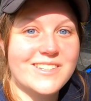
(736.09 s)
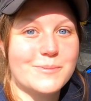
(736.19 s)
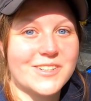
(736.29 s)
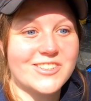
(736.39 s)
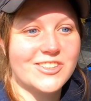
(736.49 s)

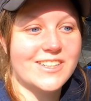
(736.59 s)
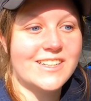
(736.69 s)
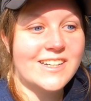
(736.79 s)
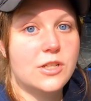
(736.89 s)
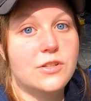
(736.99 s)
especially
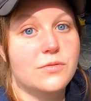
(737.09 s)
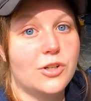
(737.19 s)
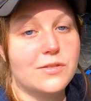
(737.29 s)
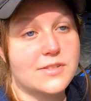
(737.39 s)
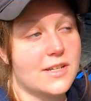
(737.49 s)
when it
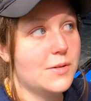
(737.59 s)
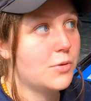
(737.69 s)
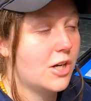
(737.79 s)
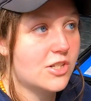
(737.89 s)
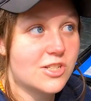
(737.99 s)
involves a
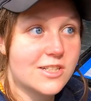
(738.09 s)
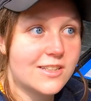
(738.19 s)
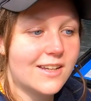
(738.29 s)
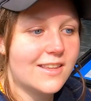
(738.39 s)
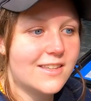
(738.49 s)

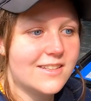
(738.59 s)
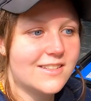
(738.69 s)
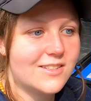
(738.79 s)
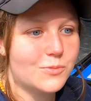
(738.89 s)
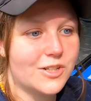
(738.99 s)
project like
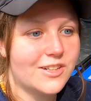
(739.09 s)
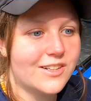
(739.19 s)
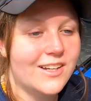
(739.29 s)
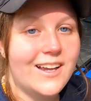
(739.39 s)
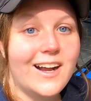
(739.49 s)
this
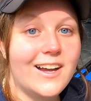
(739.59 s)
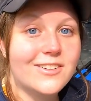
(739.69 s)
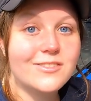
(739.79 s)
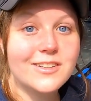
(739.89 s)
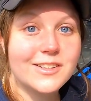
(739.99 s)
where I
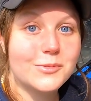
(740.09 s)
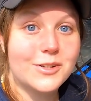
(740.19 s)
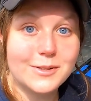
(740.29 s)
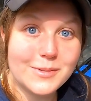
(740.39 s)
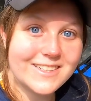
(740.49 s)
don't really
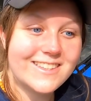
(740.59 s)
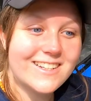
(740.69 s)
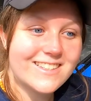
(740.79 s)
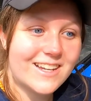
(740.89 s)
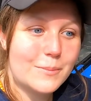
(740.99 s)
want to mess
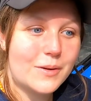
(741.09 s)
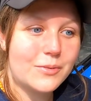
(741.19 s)
things up.